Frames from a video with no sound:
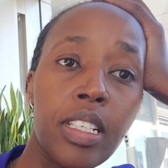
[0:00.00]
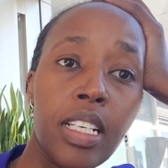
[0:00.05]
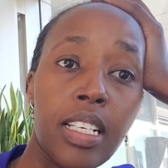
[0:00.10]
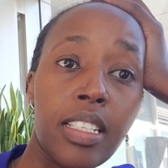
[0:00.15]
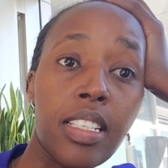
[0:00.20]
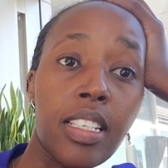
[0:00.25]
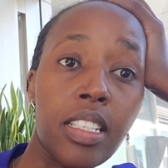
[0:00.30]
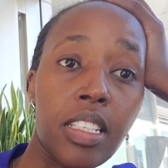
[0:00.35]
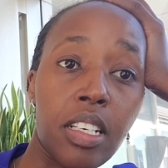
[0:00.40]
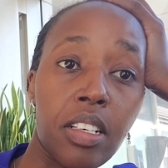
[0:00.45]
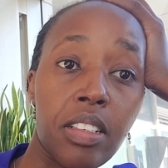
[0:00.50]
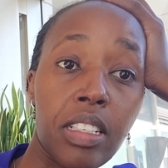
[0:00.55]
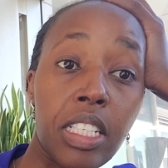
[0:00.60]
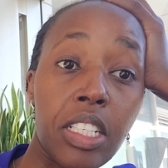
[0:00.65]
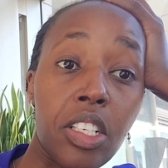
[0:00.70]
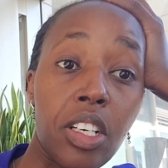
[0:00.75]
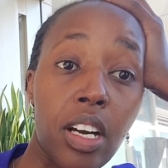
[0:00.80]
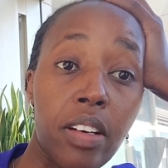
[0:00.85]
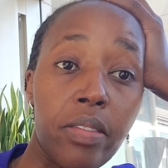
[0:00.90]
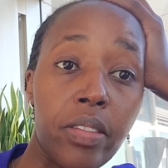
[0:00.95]

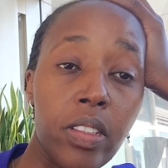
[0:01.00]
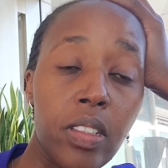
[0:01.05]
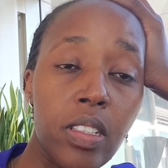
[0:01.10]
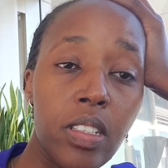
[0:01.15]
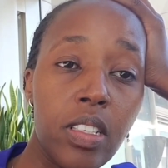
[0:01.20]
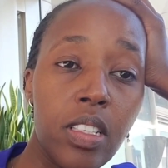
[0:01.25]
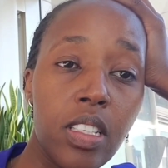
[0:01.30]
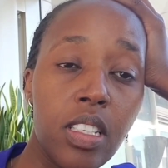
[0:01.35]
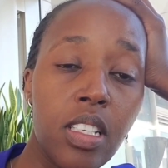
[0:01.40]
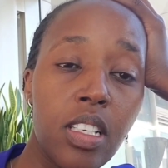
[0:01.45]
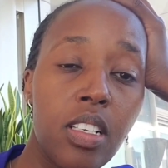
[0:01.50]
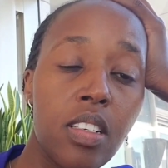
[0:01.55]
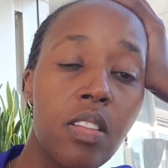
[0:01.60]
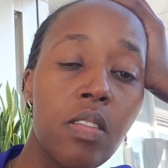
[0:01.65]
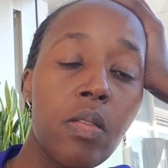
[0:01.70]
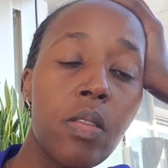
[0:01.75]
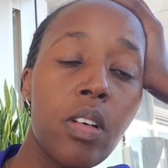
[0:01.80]
necessary travels.